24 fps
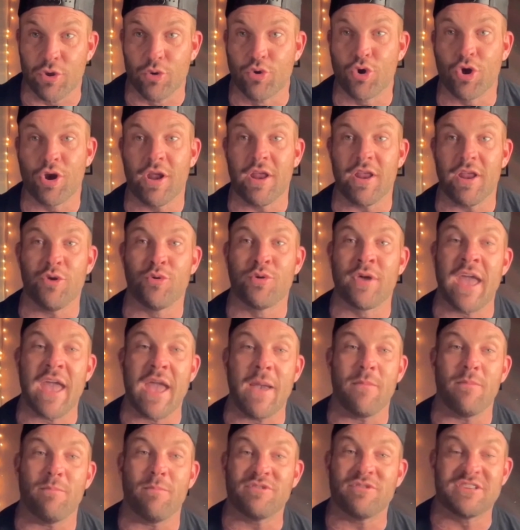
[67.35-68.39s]
You
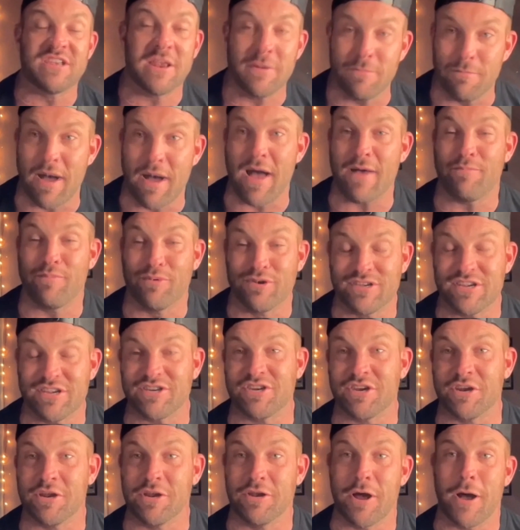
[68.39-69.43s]
can't sit in my
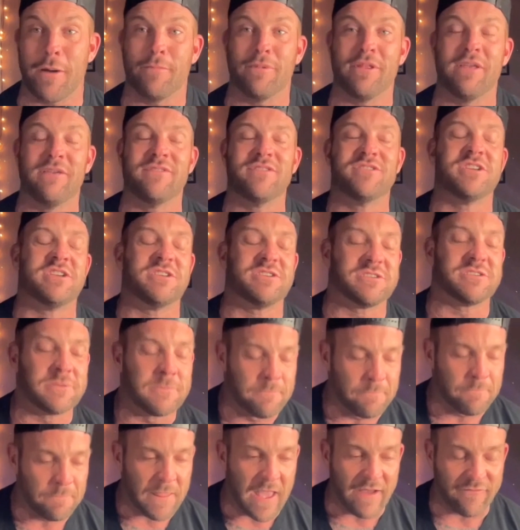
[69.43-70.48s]
position and not believe in
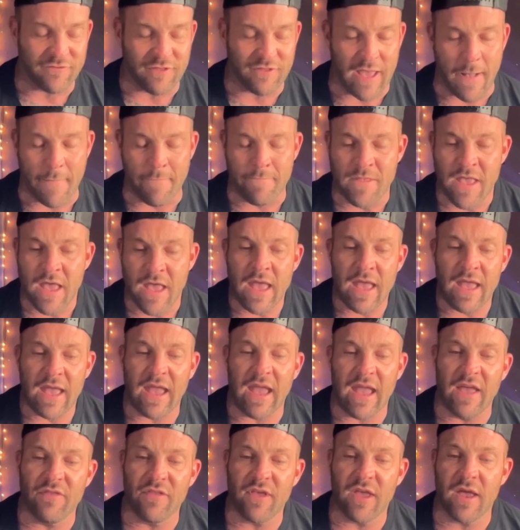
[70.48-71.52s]
Jesus after that.
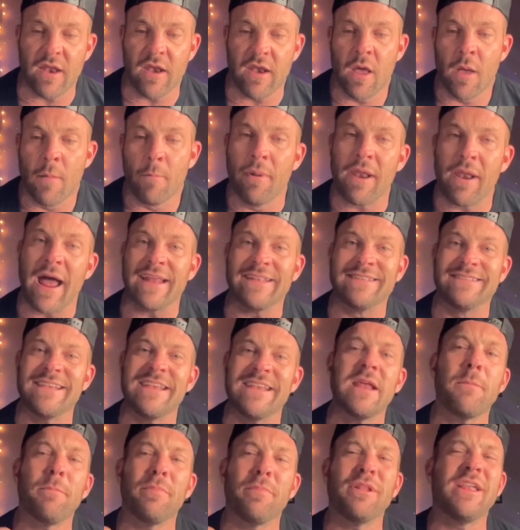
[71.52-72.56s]
And then, but I
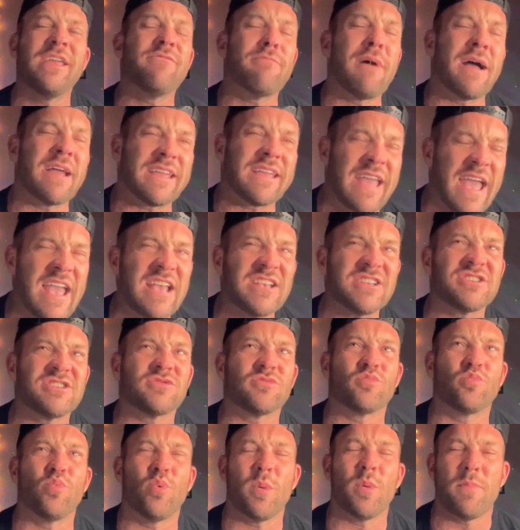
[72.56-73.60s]
didn't believe my
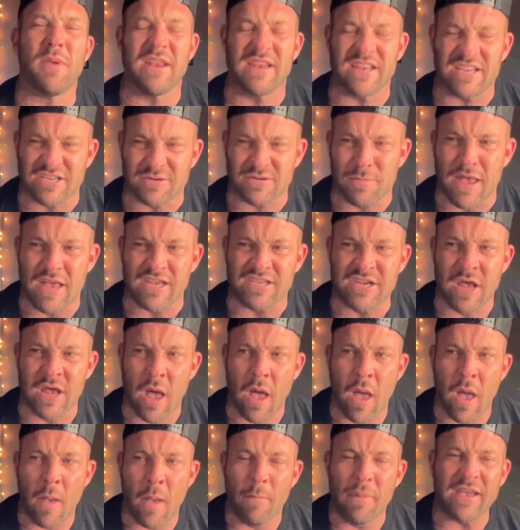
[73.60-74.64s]
case would be dismissed
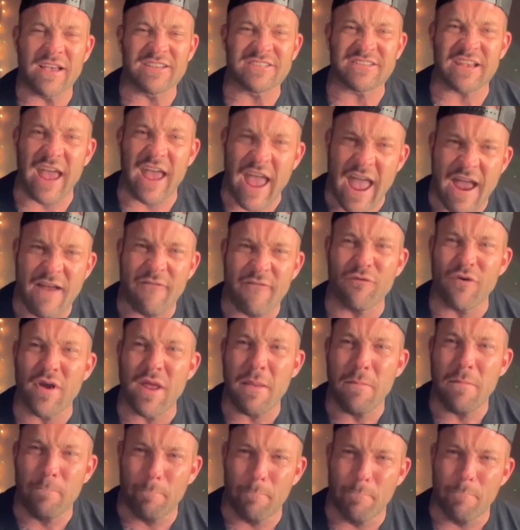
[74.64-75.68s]
because
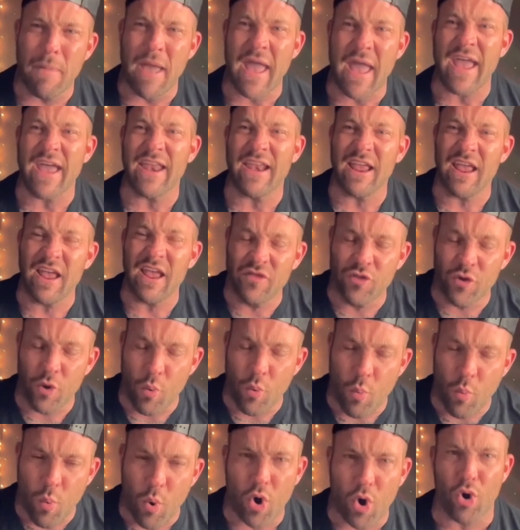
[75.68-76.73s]
every man in the
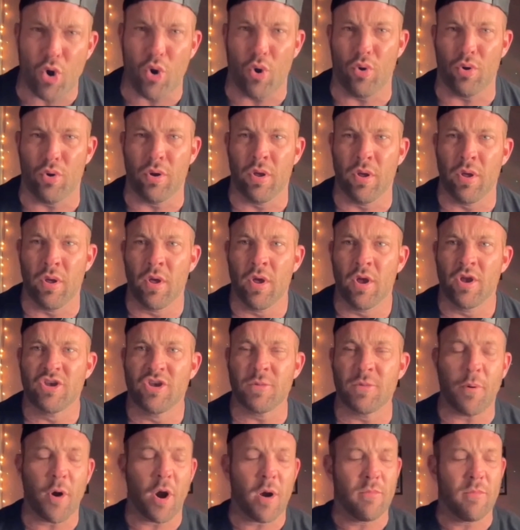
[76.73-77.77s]
world,
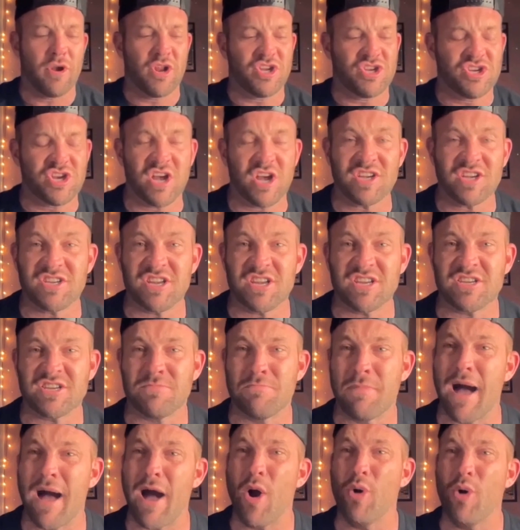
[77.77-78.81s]
Department of
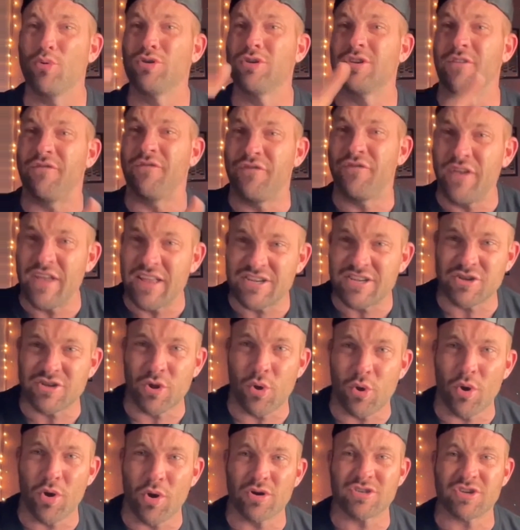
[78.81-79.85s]
Justice, my own defense
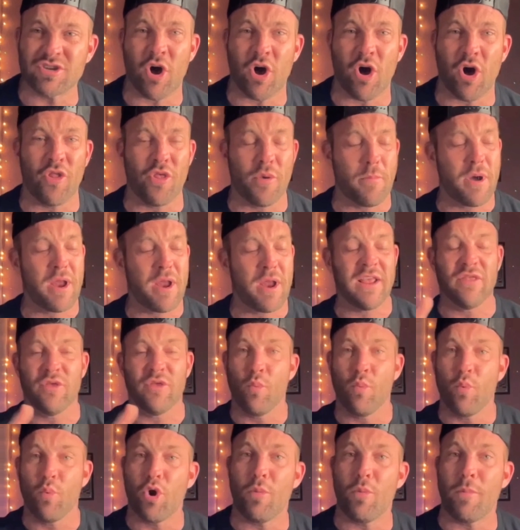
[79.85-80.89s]
lawyers, all the money in
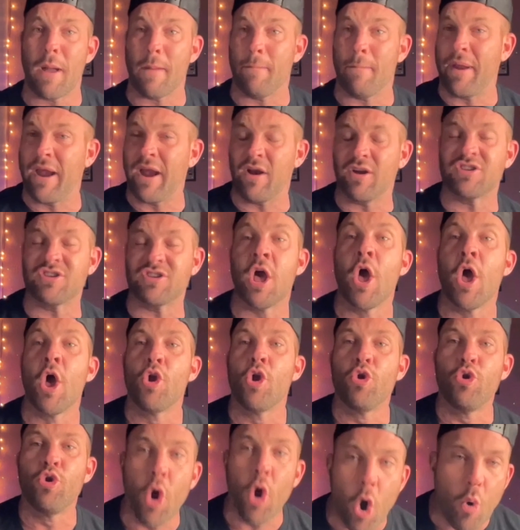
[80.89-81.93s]
the world, my parents,
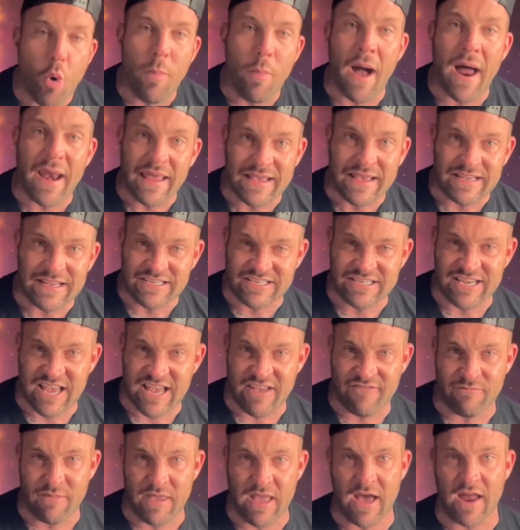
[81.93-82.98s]
nobody can
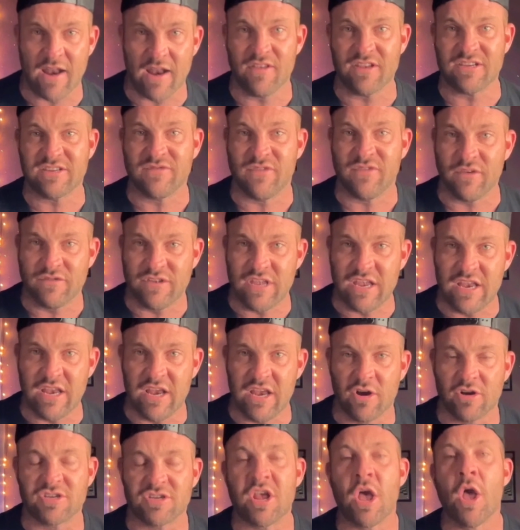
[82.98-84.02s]
save me out of this 15
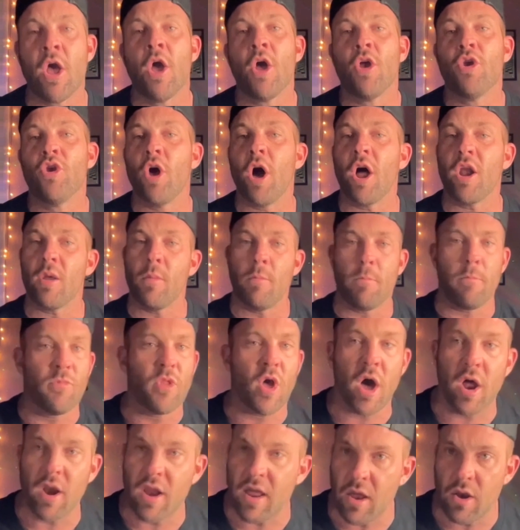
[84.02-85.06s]
years.
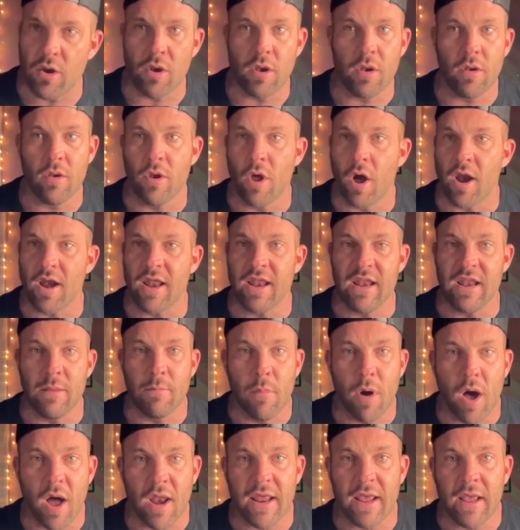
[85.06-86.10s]
Not any
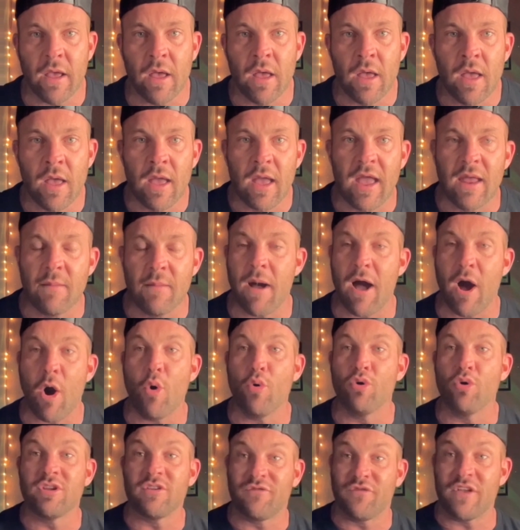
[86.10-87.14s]
money. And my
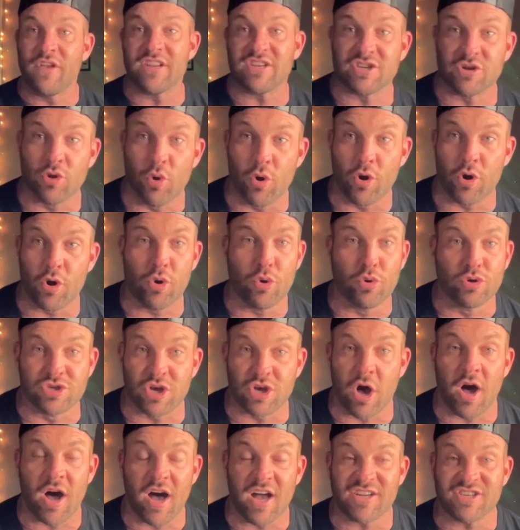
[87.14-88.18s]
own defense lawyer, who's a
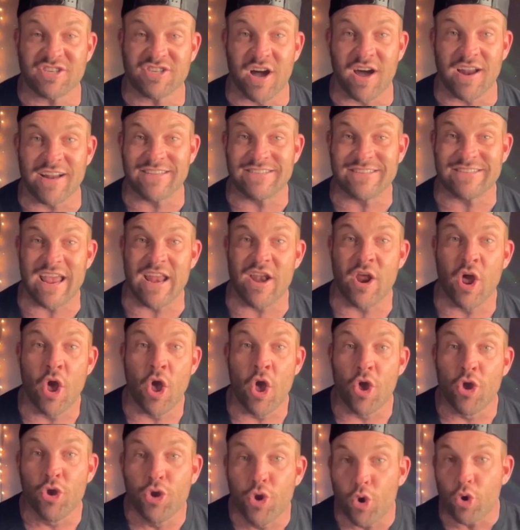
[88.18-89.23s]
hotshot, is saying,
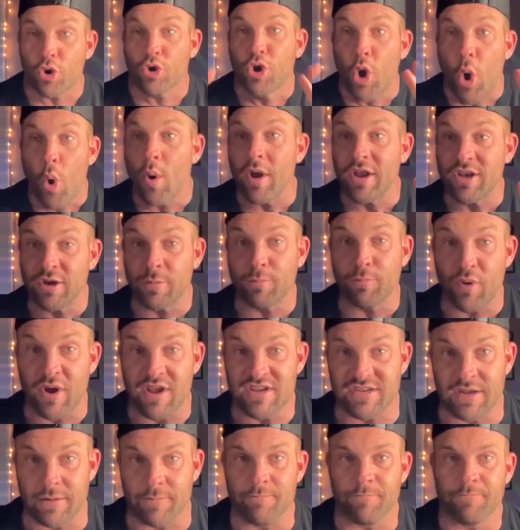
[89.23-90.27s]
you're going to
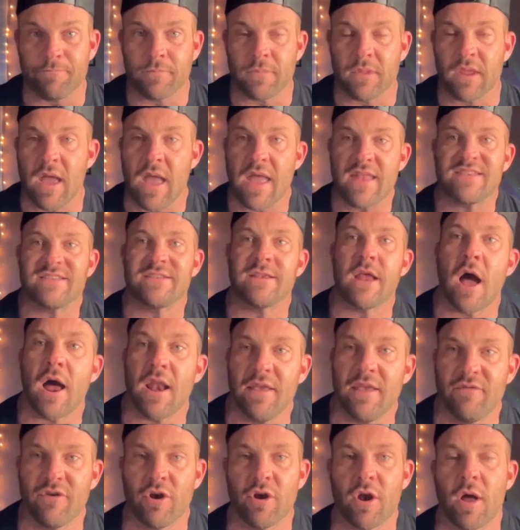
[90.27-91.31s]
prison. It's not
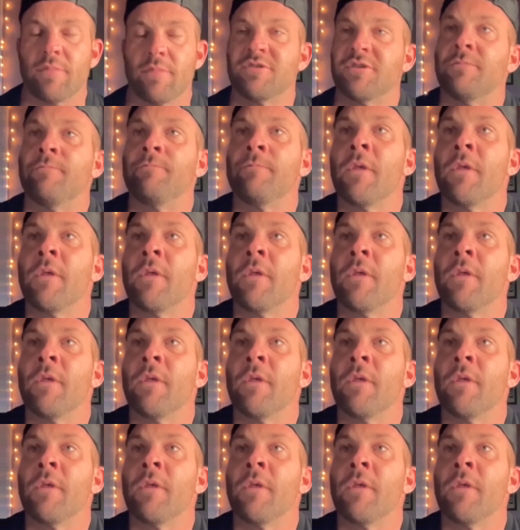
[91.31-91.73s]
even an option.